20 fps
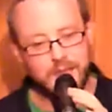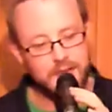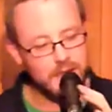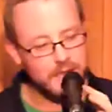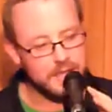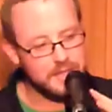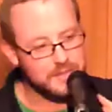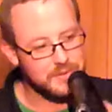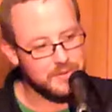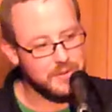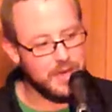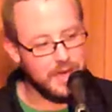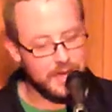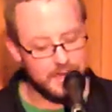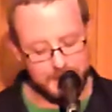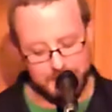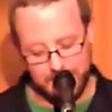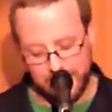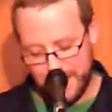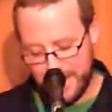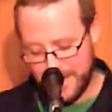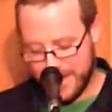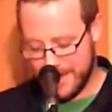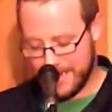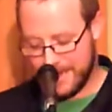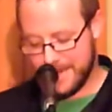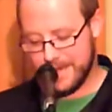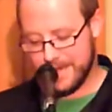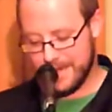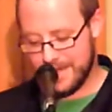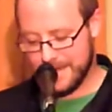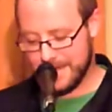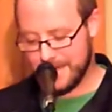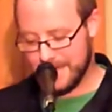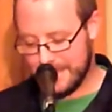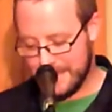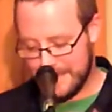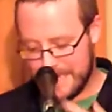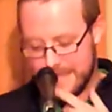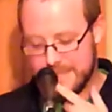Right, okay.
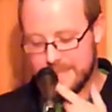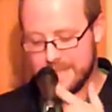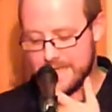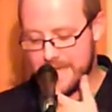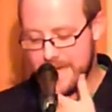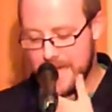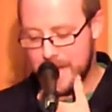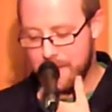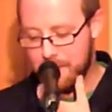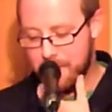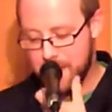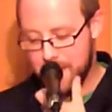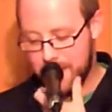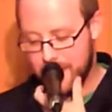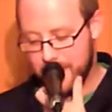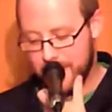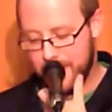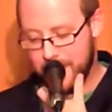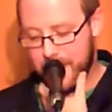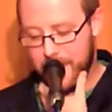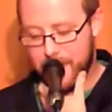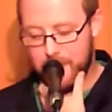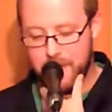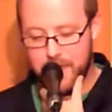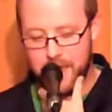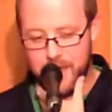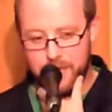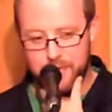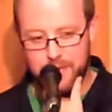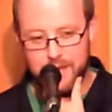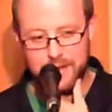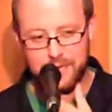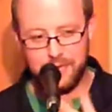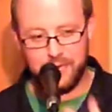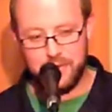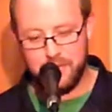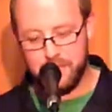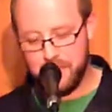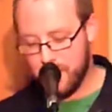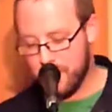Last time I came here and read a
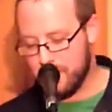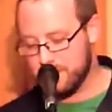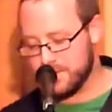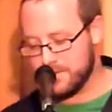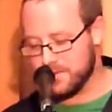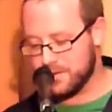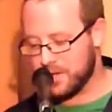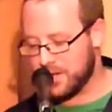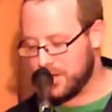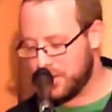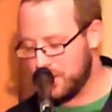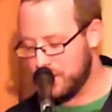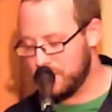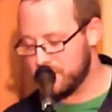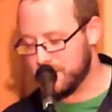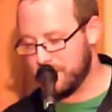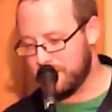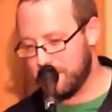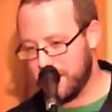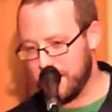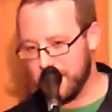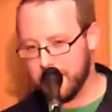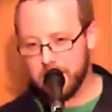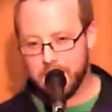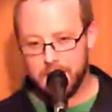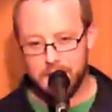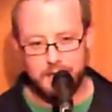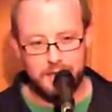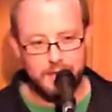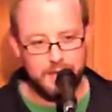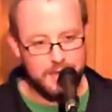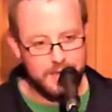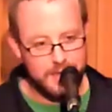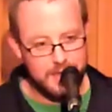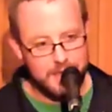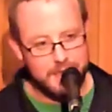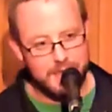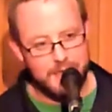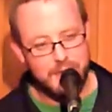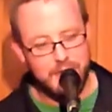few poems, I was accused of being
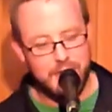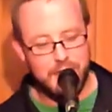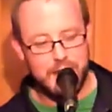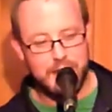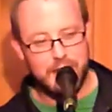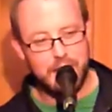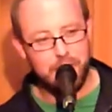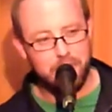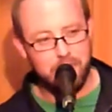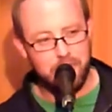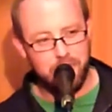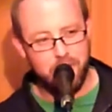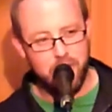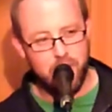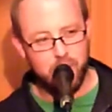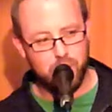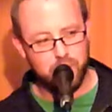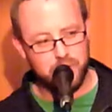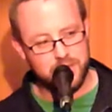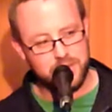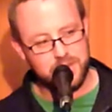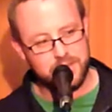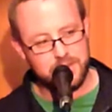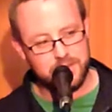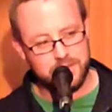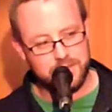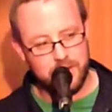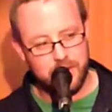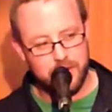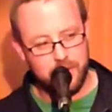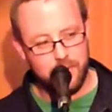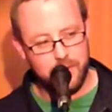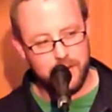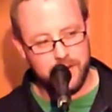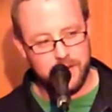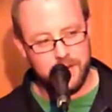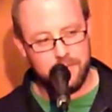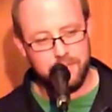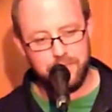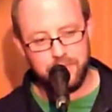a little morose, so
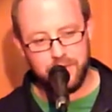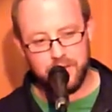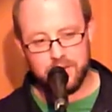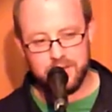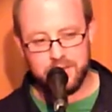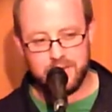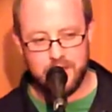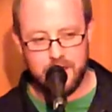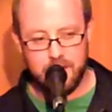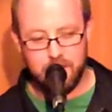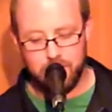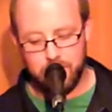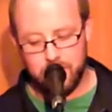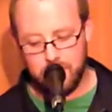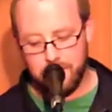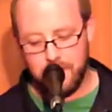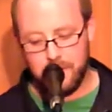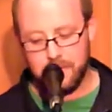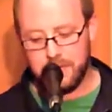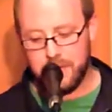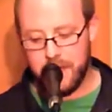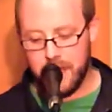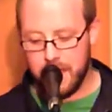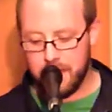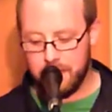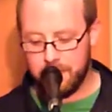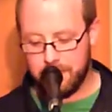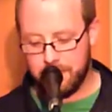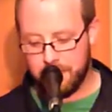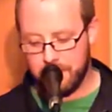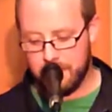I'm going to start with one about death now.